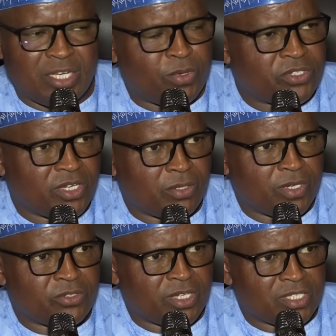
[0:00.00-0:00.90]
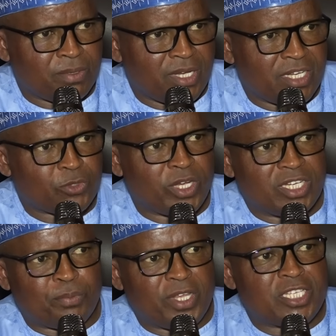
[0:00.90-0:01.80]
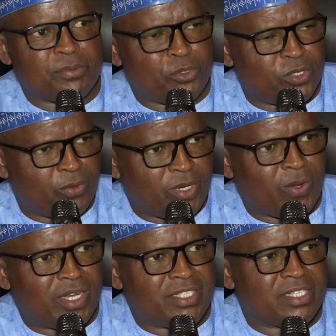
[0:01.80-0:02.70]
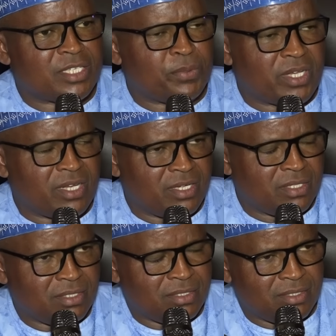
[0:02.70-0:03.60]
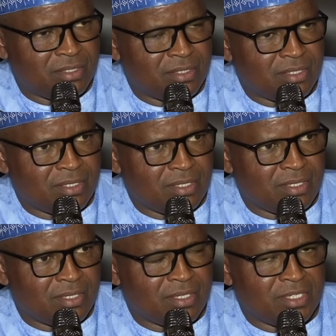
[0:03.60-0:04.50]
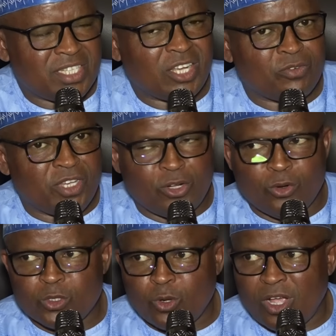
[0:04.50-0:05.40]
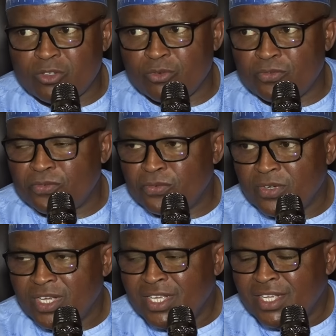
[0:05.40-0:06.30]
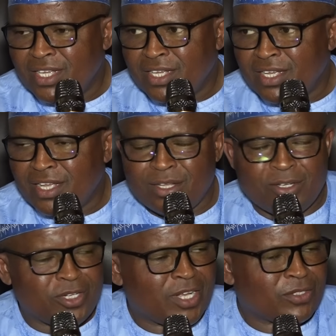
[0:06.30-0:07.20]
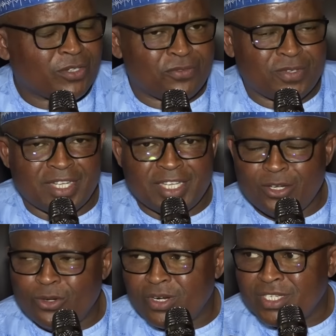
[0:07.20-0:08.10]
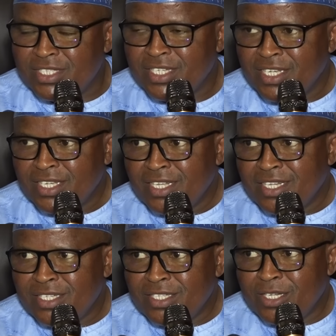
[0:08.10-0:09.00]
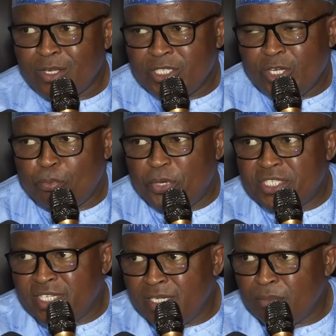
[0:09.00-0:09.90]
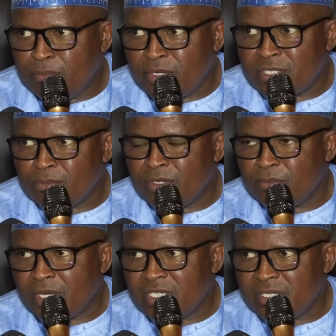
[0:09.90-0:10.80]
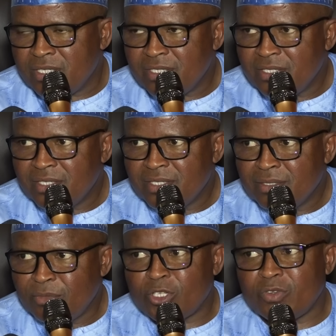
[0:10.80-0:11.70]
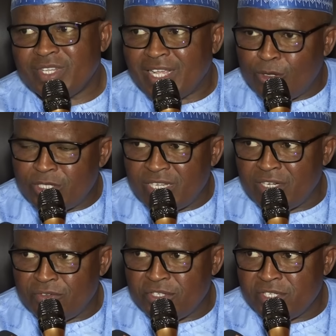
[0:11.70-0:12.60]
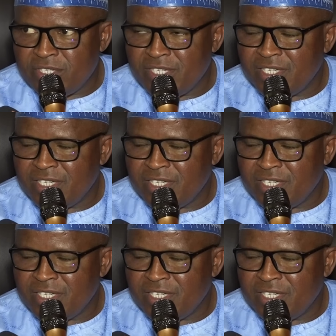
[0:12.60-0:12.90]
what transpired. That's why it pains me today when our leaders speak. Is it out of ignorance or not out of ignorance? They don't pity the members of the party because of their own selfish